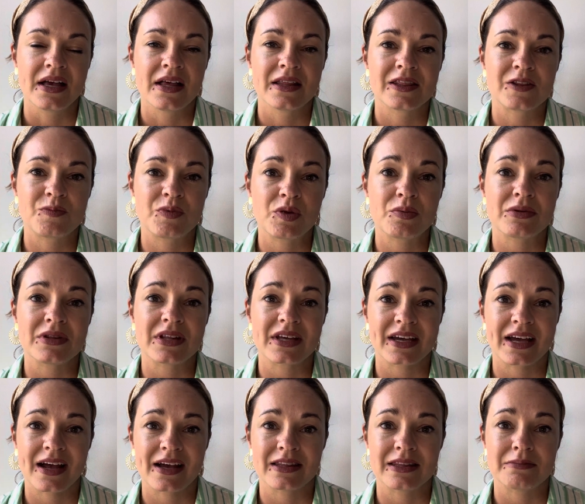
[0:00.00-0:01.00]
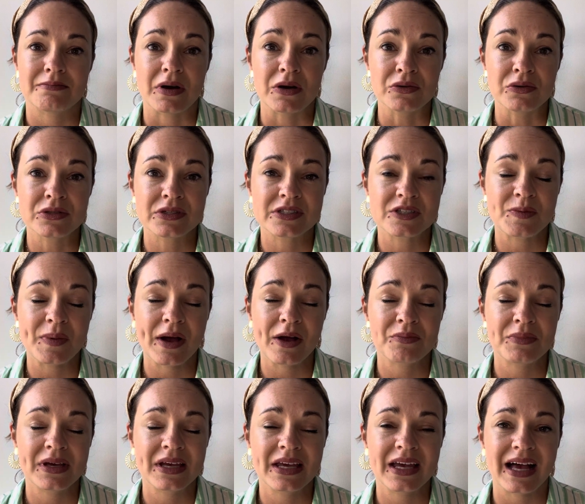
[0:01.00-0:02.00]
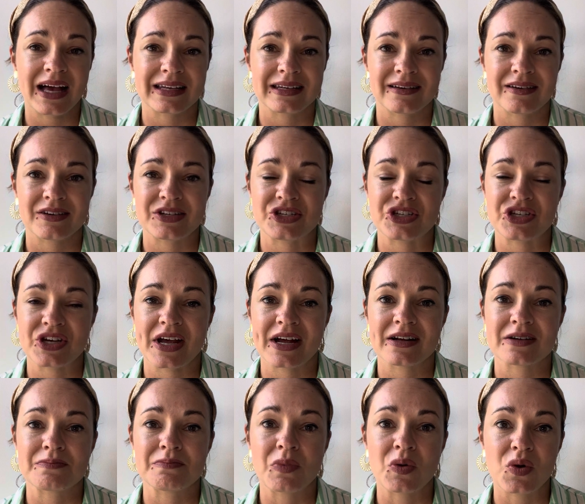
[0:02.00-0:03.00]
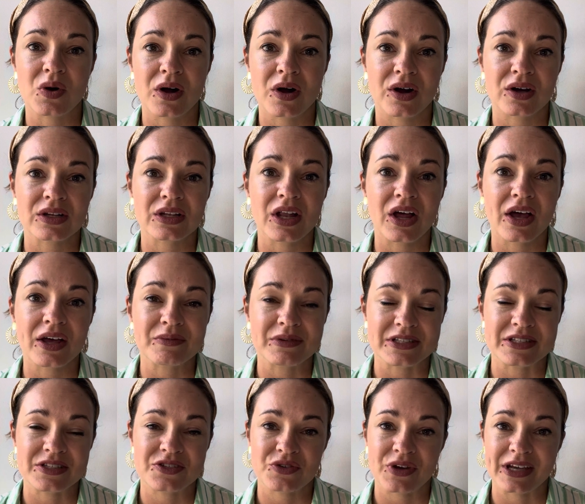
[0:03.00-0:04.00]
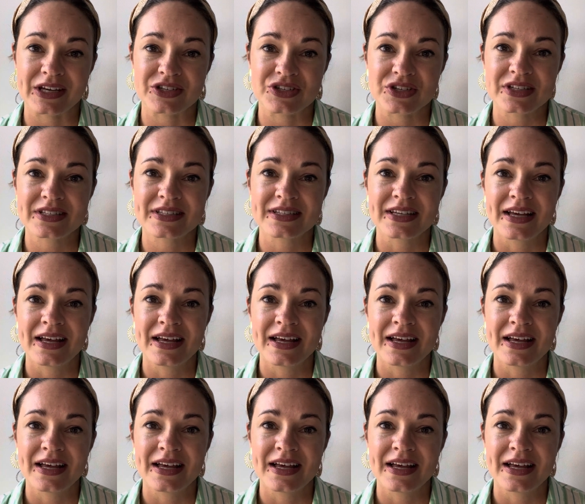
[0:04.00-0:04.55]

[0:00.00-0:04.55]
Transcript: the people that cared the most about me, and I shared more online with strangers.